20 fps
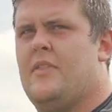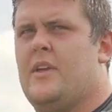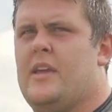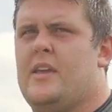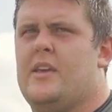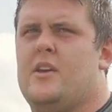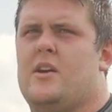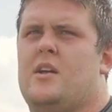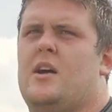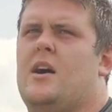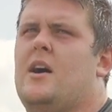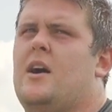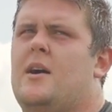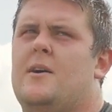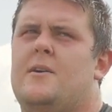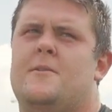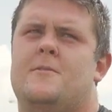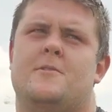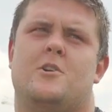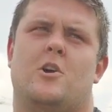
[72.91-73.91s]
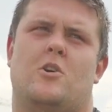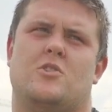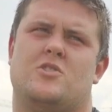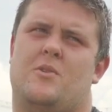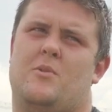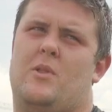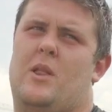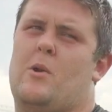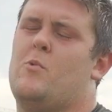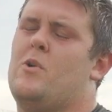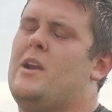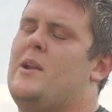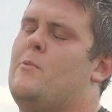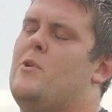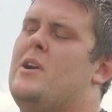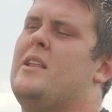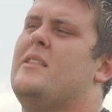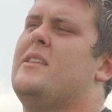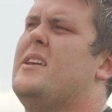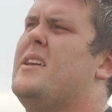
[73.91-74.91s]
I think uh, Coach like
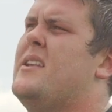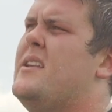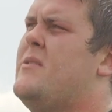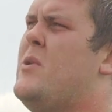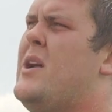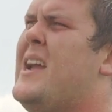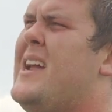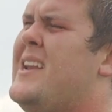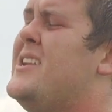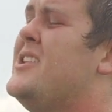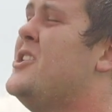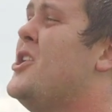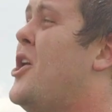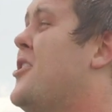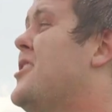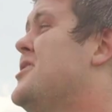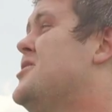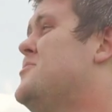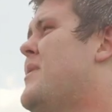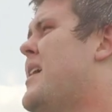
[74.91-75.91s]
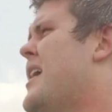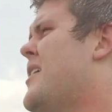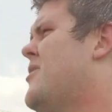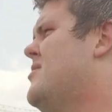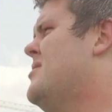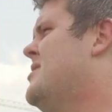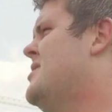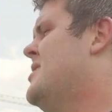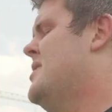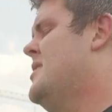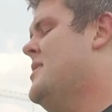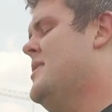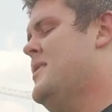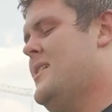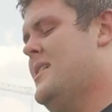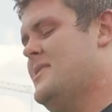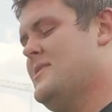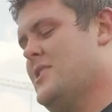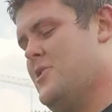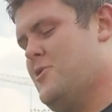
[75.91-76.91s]
winning the hidden yardage battle
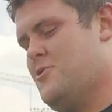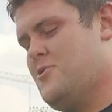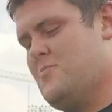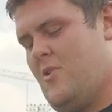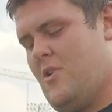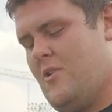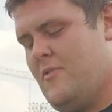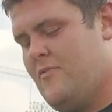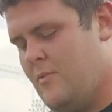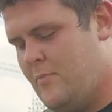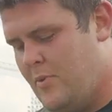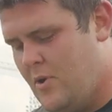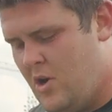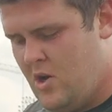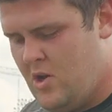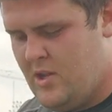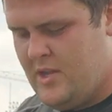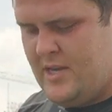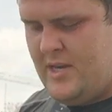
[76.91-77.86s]
is a huge part of football.